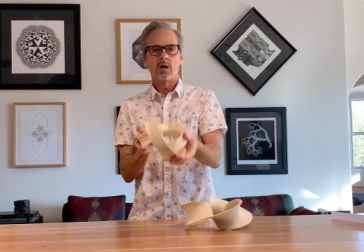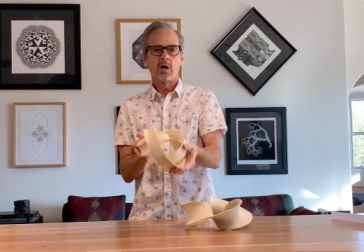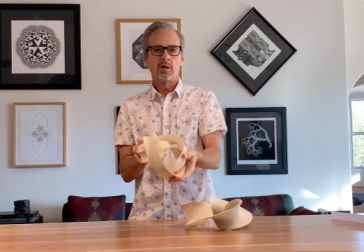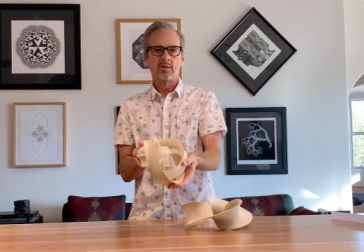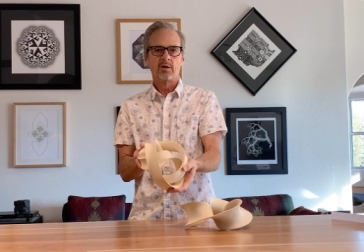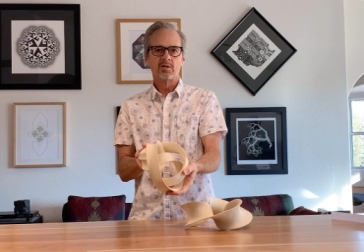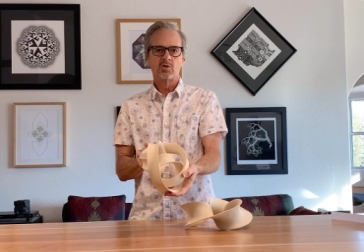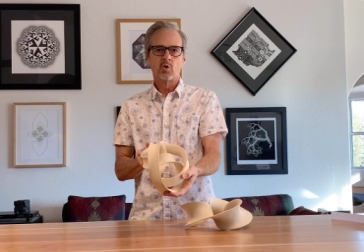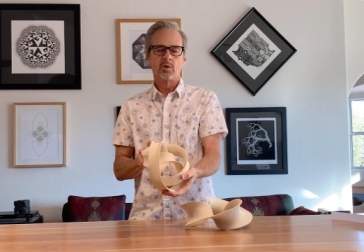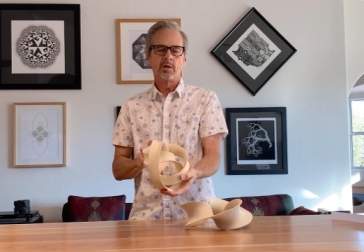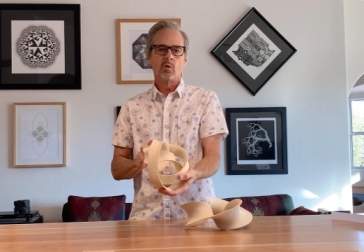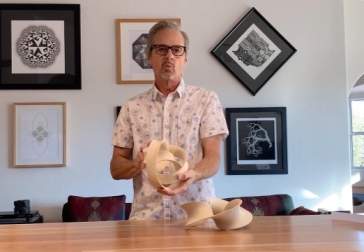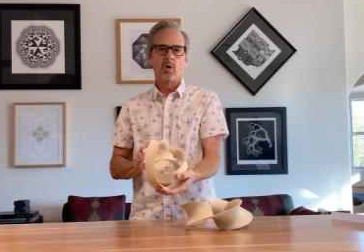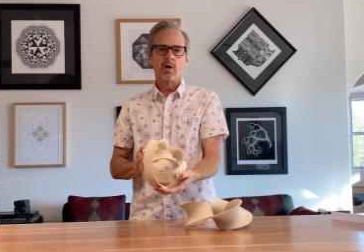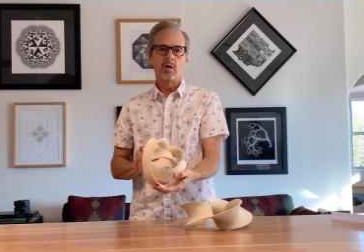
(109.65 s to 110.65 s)
There's only
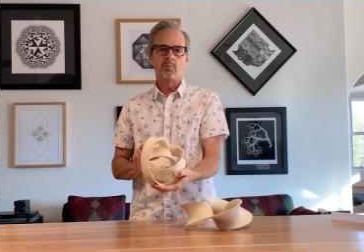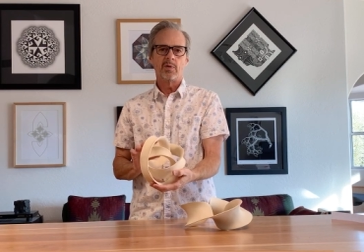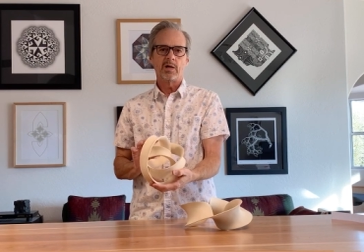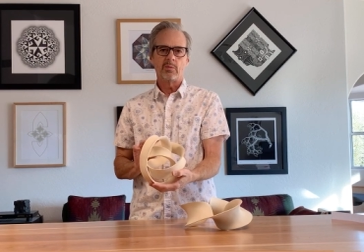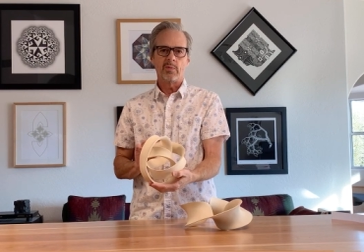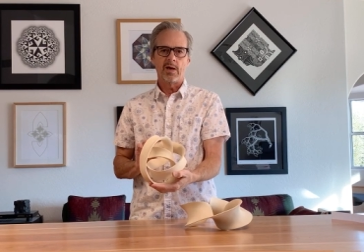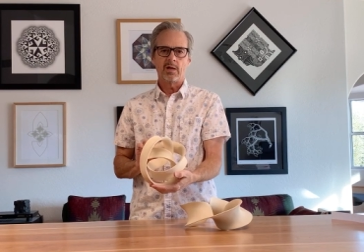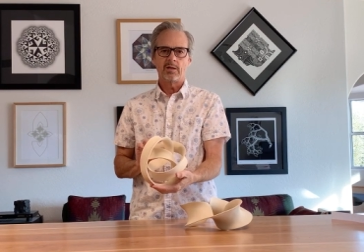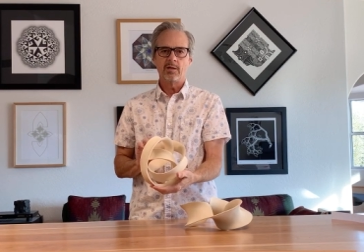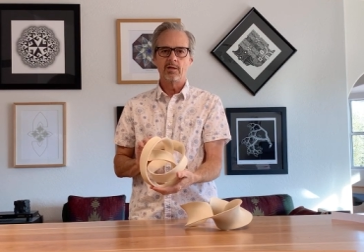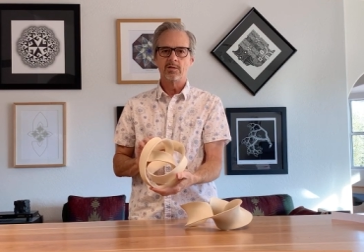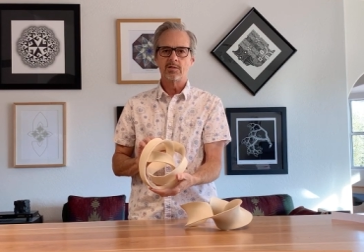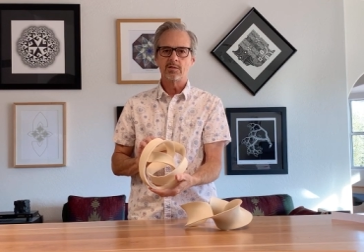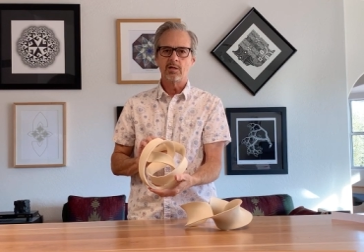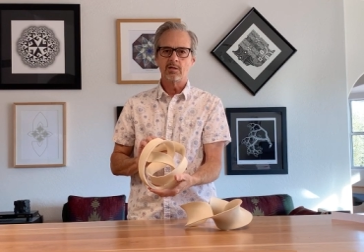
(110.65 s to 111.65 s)
one mathematically
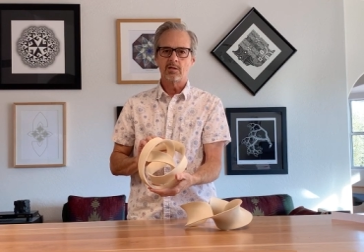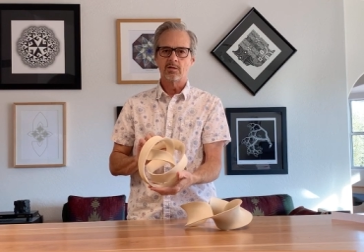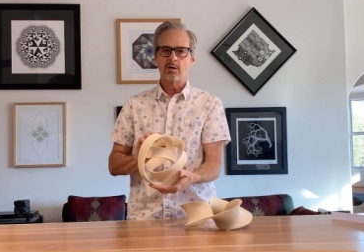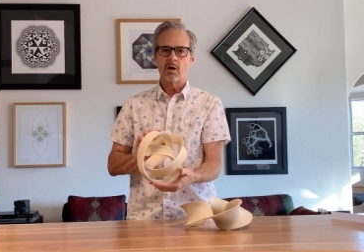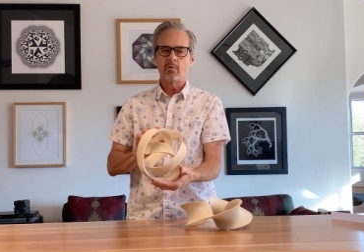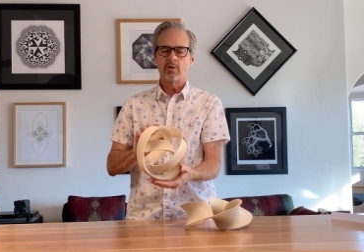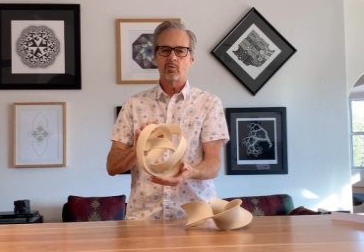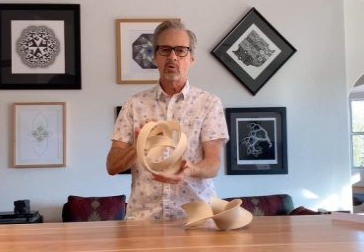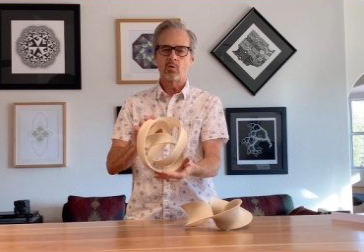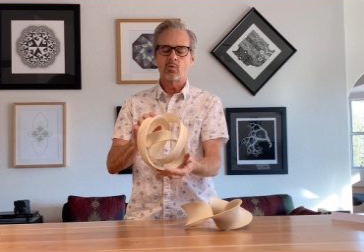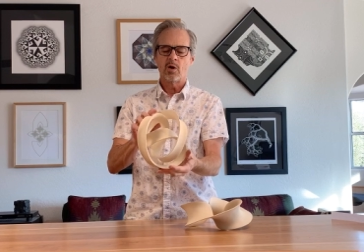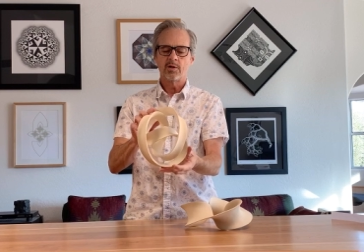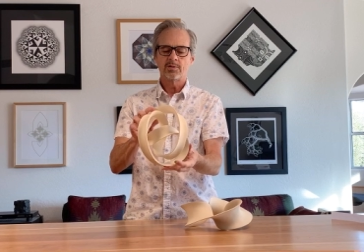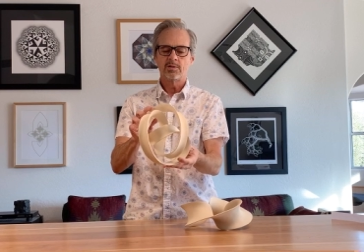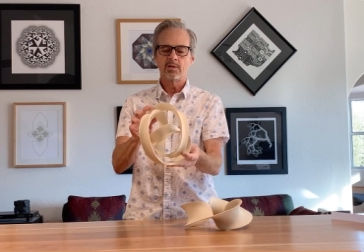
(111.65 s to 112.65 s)
distinct knot with three
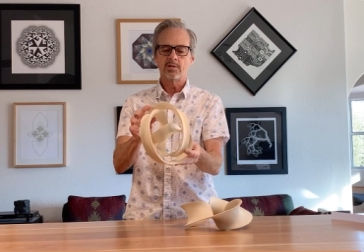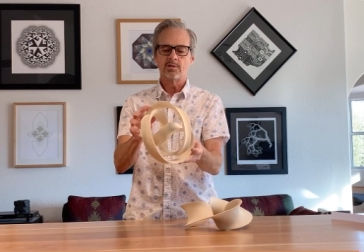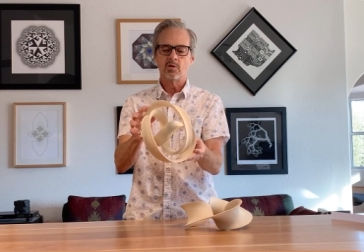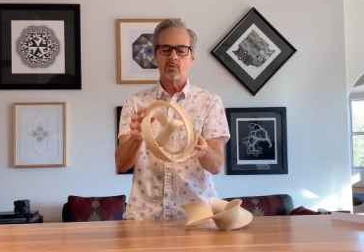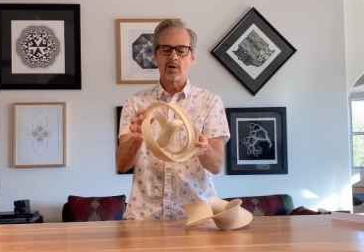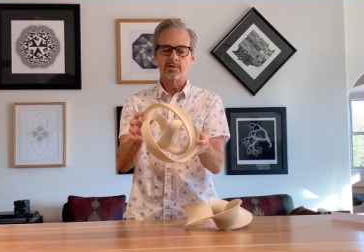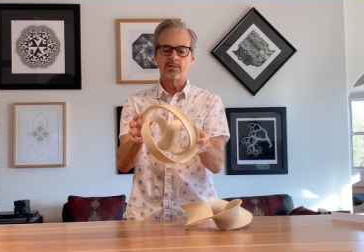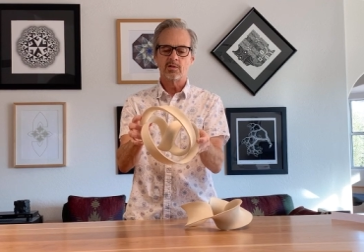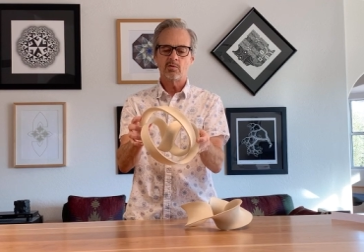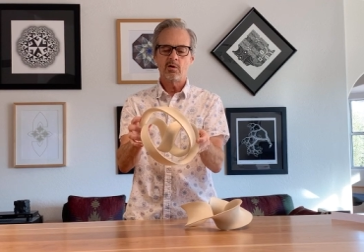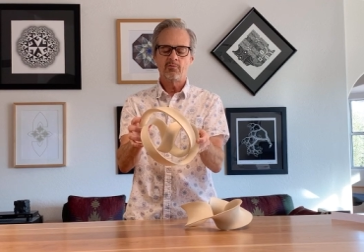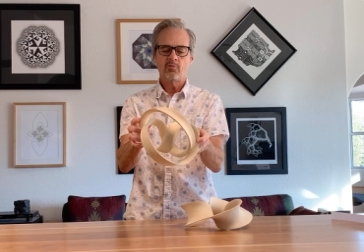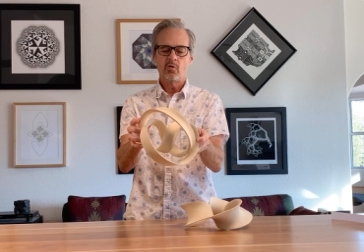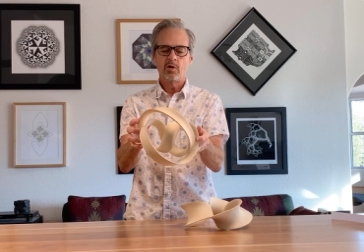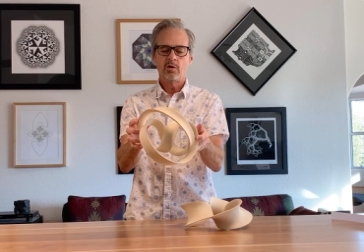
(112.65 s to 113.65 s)
crossings known as a
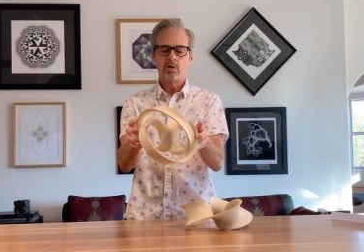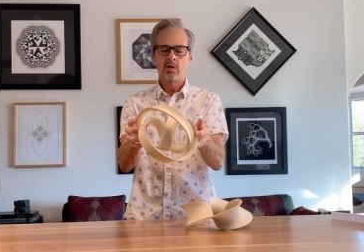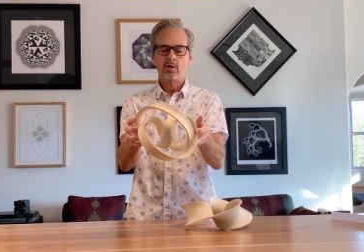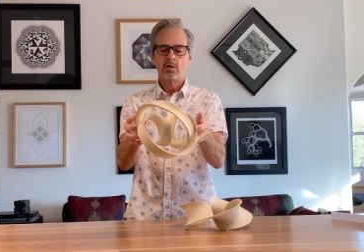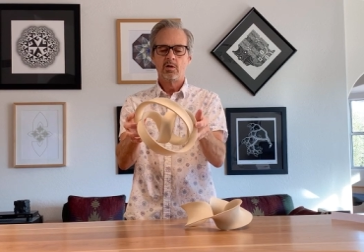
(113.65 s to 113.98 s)
trefoil.